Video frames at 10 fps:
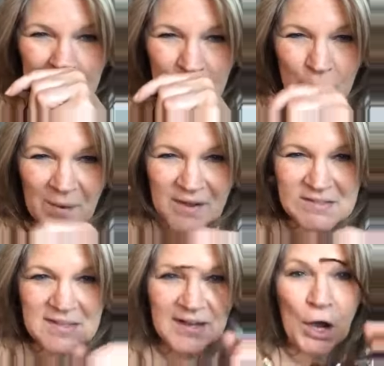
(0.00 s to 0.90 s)
Your pot
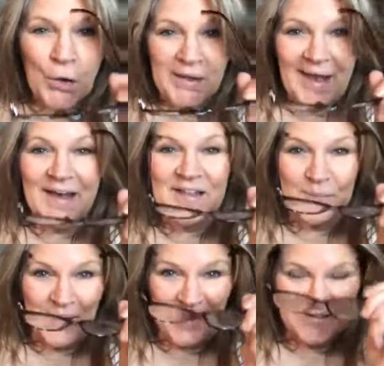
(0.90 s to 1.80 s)
stash. Oh yeah,
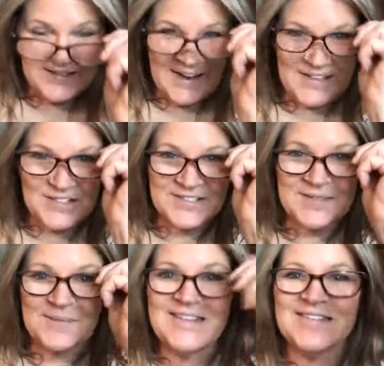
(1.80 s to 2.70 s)
the pot stash is
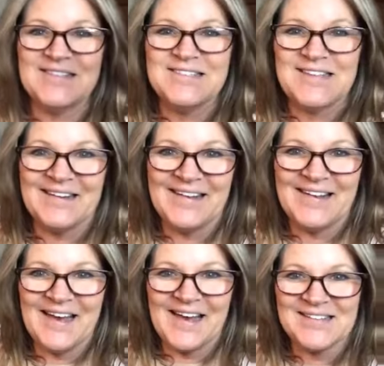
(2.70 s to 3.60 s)
amazing, Cindy.
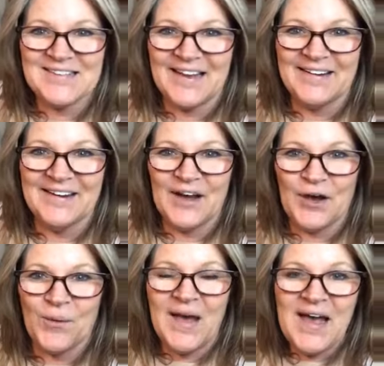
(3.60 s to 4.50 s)
Yes, I
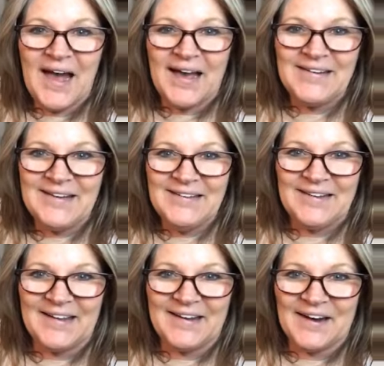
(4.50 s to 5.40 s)
know. I need to
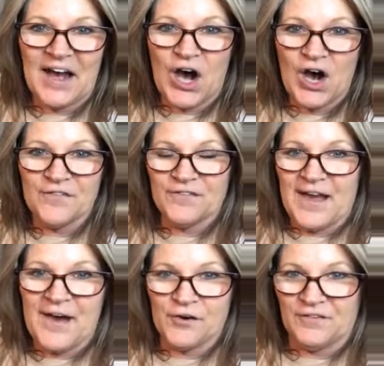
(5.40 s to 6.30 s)
get it
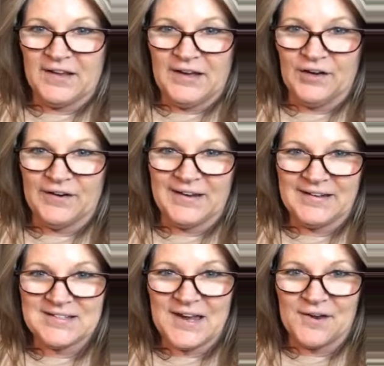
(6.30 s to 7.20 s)
out of here, get
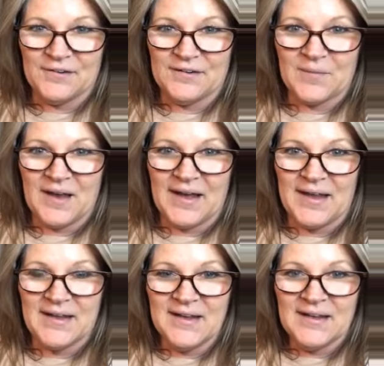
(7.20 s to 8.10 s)
it down in
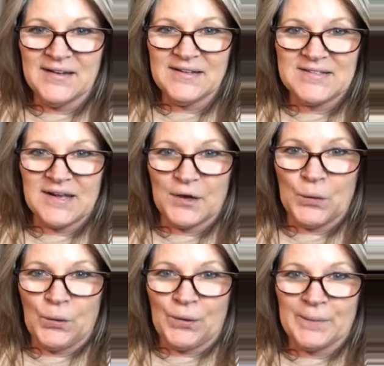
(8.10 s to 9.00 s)
my
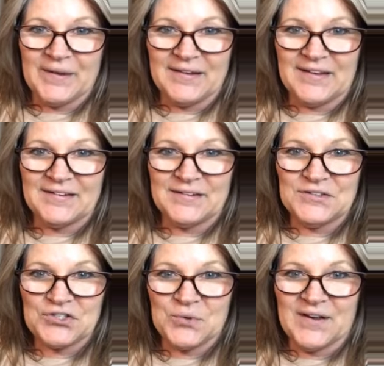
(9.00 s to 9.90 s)
decor really and
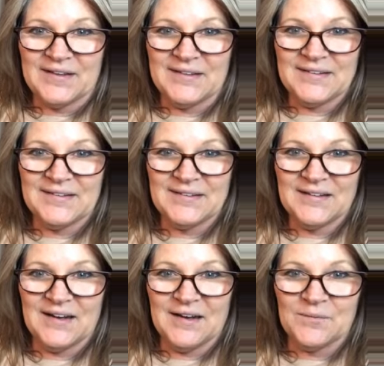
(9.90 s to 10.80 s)
enjoy it.
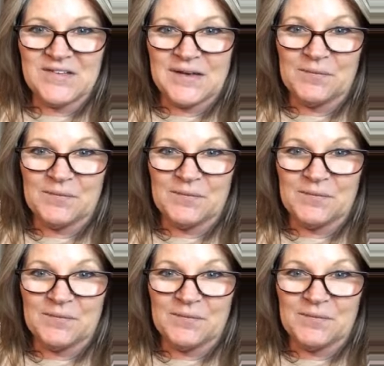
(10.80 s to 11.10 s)
Because I'm